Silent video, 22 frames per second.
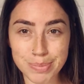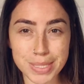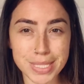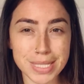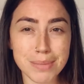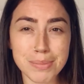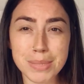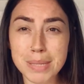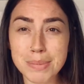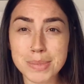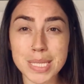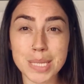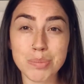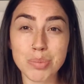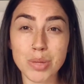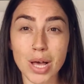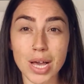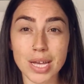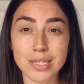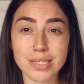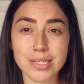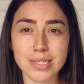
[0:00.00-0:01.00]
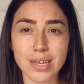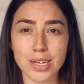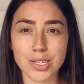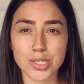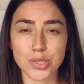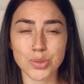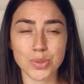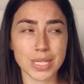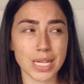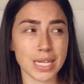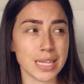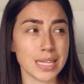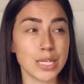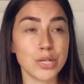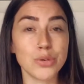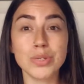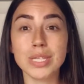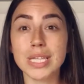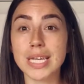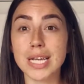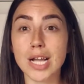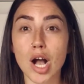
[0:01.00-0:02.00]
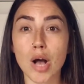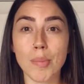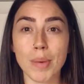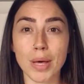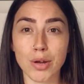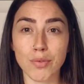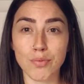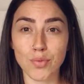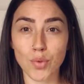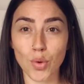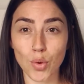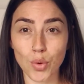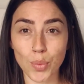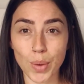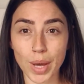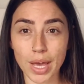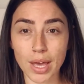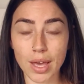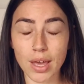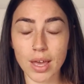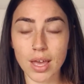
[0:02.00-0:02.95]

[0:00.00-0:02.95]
but sometimes they blindside you and they literally come out of nowhere.